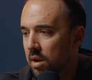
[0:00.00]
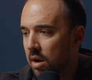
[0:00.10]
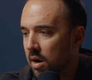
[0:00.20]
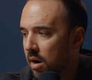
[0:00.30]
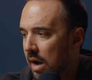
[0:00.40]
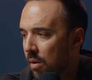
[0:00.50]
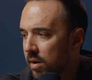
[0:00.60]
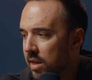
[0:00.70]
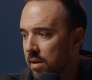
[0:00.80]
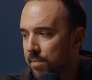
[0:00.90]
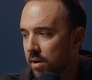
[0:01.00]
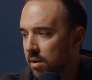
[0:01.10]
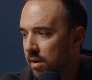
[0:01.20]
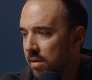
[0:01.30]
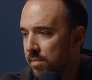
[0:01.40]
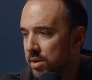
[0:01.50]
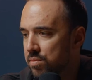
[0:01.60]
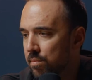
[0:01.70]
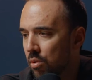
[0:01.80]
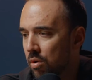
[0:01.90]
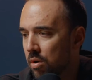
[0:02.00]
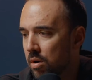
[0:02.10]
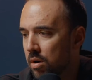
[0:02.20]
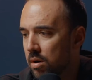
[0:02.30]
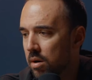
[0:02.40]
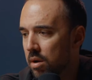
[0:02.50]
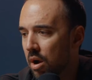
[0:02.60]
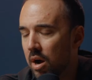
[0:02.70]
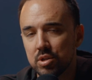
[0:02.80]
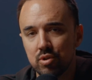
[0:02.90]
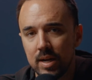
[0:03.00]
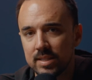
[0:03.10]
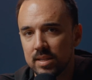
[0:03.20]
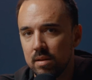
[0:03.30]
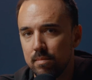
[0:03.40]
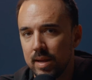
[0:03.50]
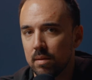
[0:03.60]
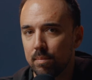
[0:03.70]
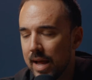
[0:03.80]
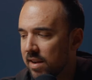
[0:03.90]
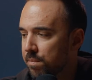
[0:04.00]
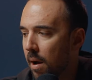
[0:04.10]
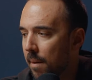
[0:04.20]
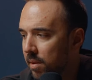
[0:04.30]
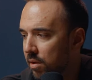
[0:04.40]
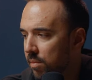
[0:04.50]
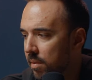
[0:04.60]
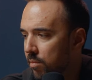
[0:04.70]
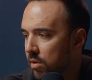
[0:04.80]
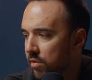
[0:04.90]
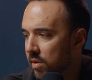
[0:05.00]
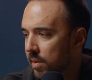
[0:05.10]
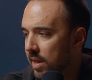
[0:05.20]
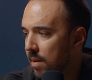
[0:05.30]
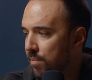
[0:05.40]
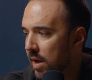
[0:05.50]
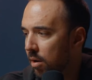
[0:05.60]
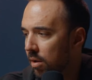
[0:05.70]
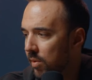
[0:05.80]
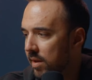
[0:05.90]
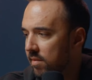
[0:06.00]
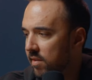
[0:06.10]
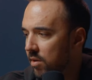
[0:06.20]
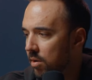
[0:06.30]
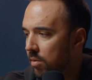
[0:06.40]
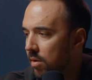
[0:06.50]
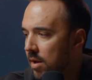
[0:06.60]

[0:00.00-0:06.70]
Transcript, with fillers: Uh, I wanna keep our image more contrasty, make the blacks pop a little bit more. So I'm gonna keep that all the way at zero.